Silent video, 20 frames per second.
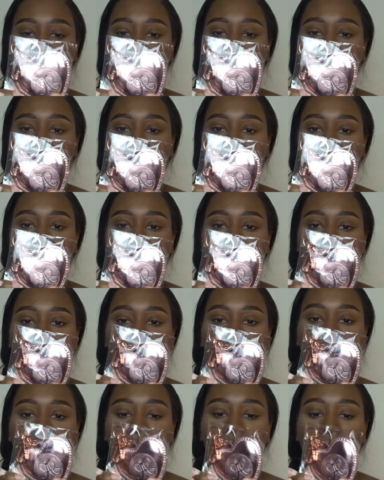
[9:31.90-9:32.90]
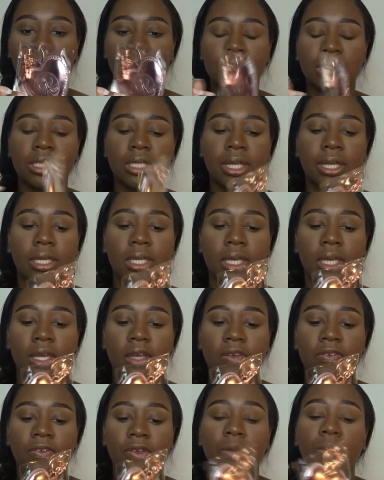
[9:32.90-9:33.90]
Oh my gosh, like
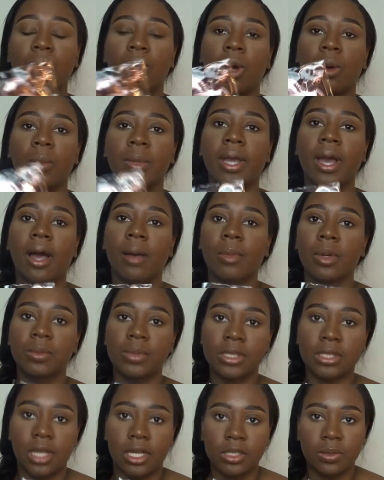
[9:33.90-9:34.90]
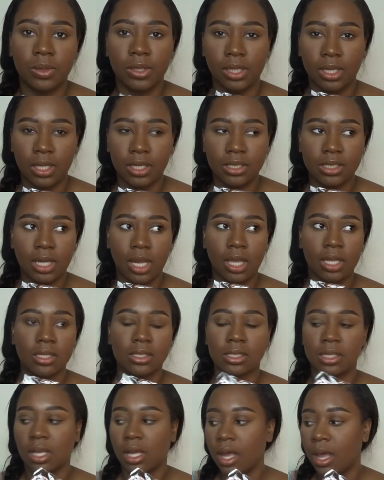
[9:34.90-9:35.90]
if you know me, I'm obsessed with
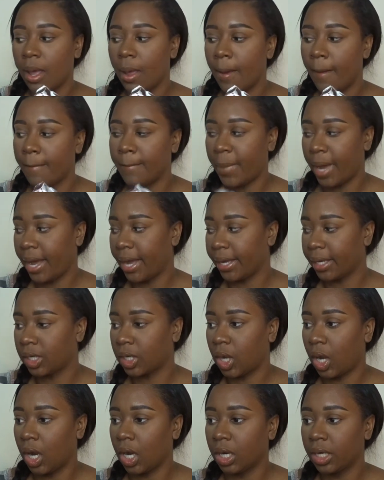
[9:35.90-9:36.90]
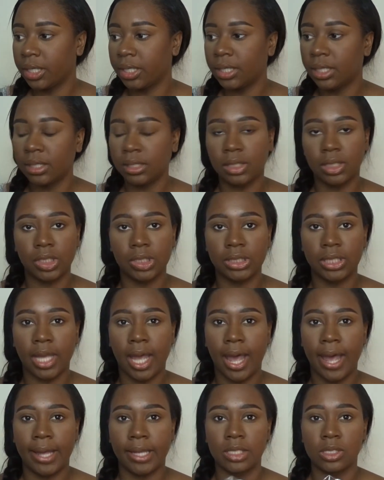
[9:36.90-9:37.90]
keychains. My car key literally
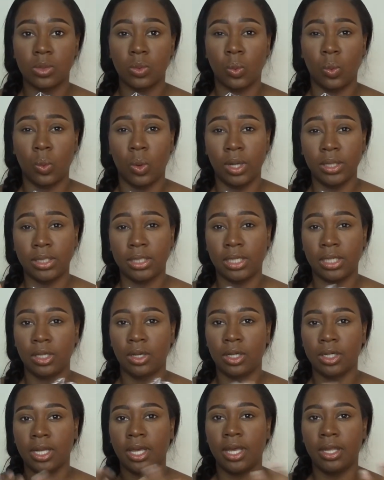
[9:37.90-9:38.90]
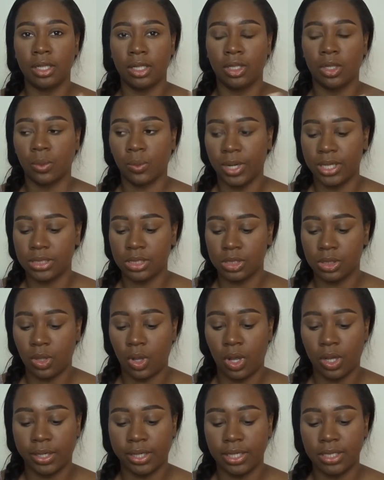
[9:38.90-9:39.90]
has one key on it, and then the rest is
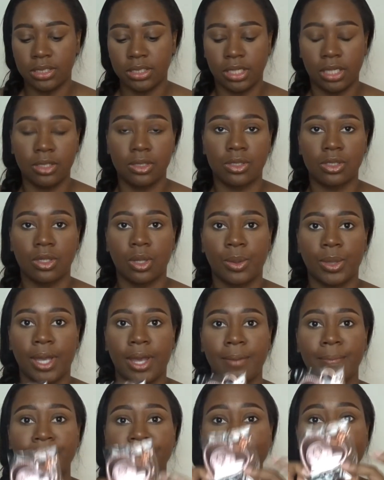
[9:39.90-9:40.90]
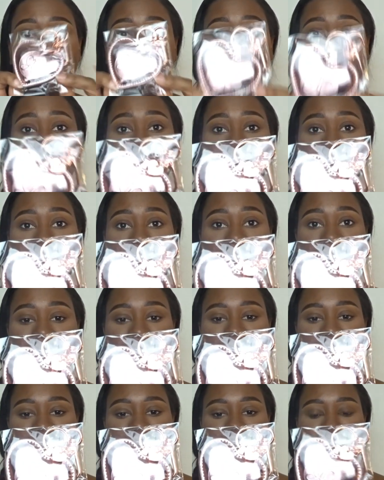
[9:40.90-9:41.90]
all keychains. So yeah,
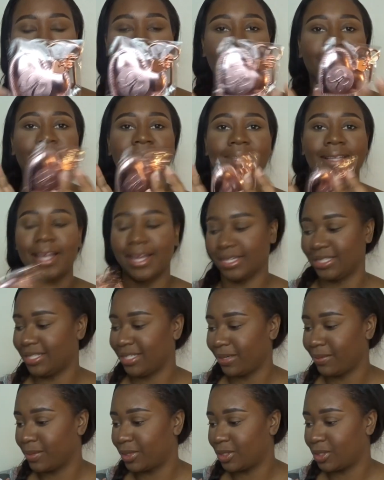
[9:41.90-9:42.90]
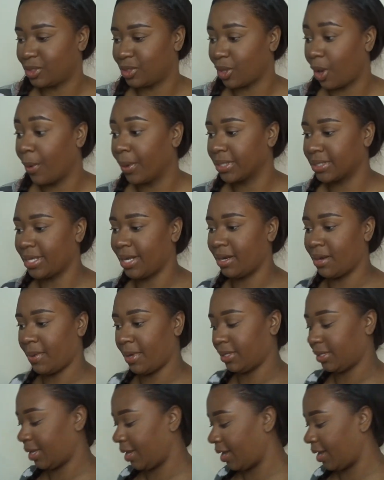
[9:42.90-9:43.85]
adding this to my collection, I'm so excited about